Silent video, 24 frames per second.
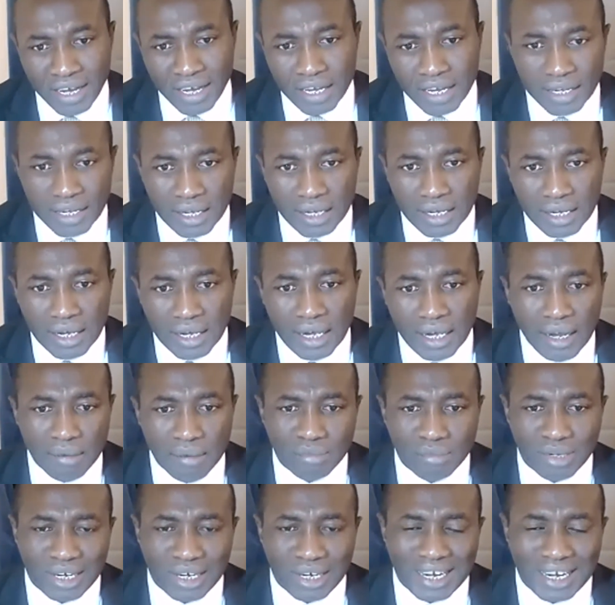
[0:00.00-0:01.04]
But
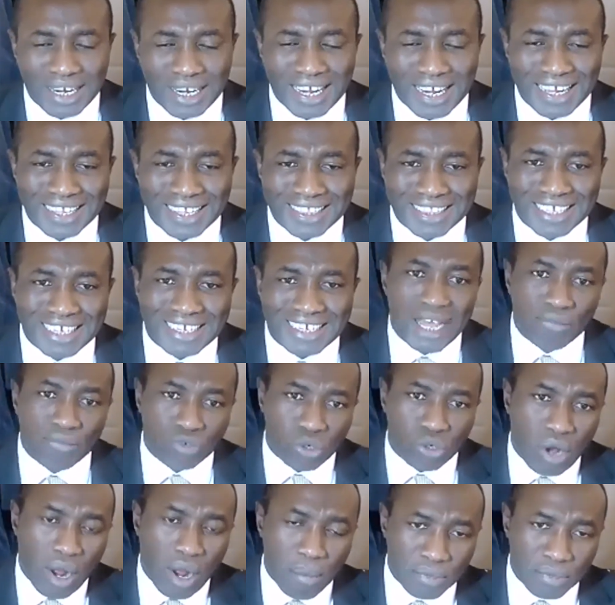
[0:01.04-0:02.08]
I think that will have to
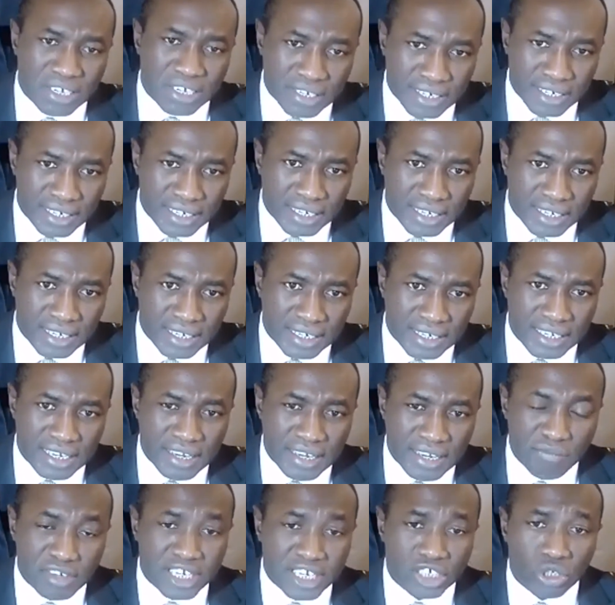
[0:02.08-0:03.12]
come, the
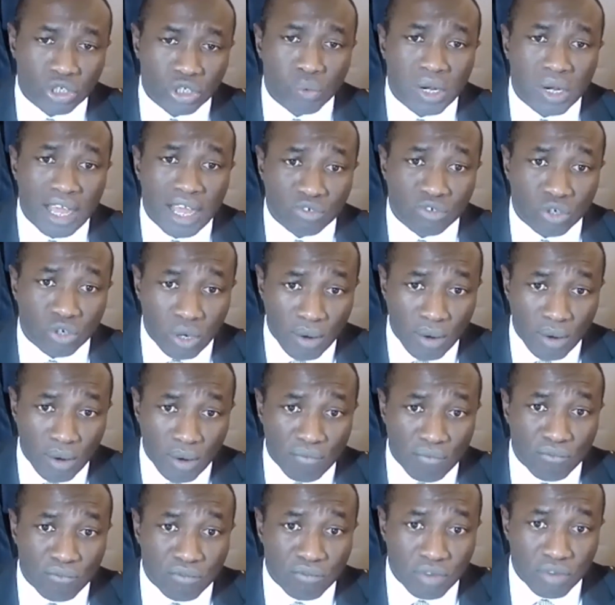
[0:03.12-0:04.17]
invitation will have to come
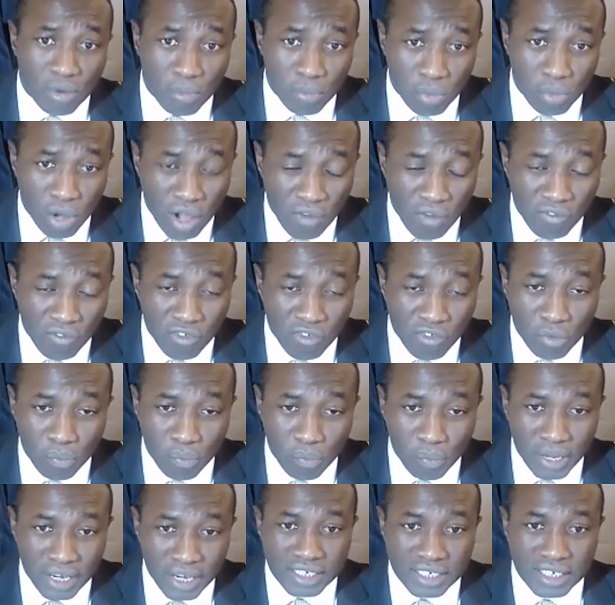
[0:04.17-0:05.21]
from government.
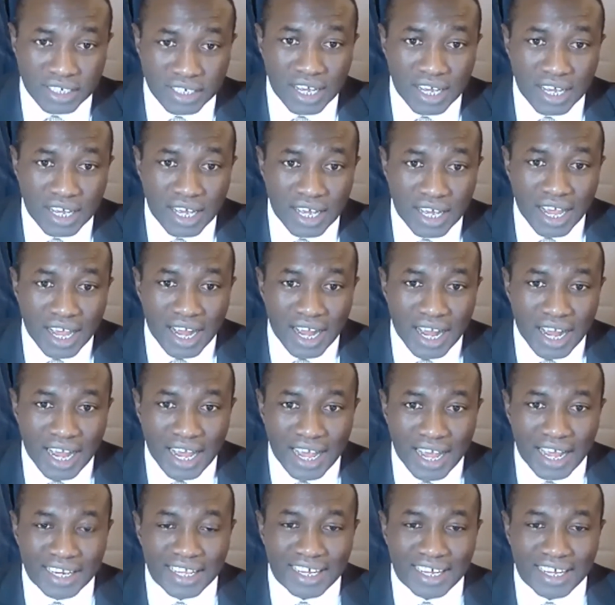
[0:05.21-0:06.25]
And
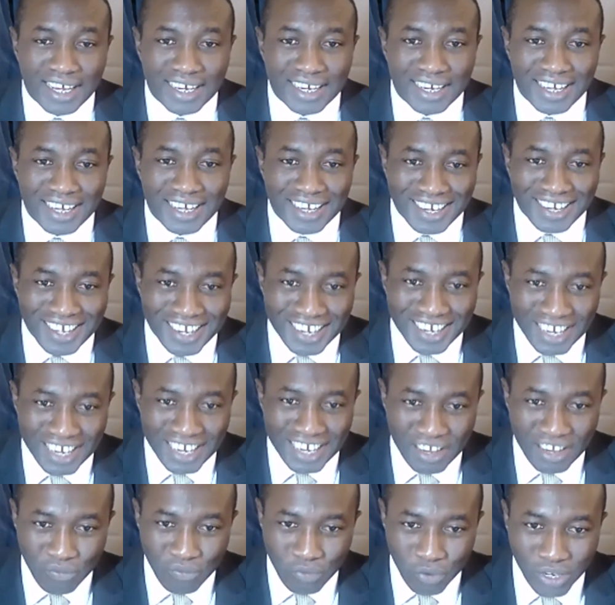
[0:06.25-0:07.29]
if you can
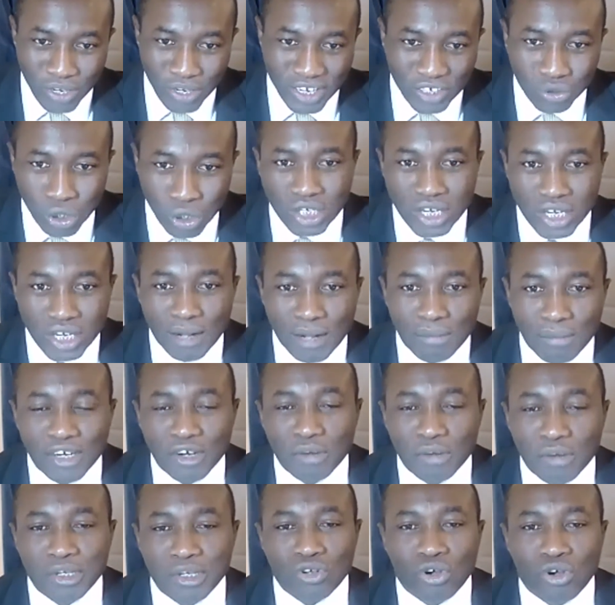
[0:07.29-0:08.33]
touch a little bit
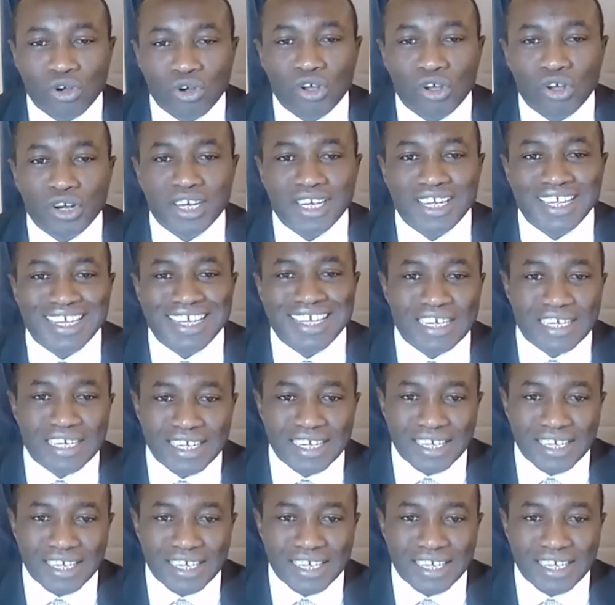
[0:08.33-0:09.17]
on the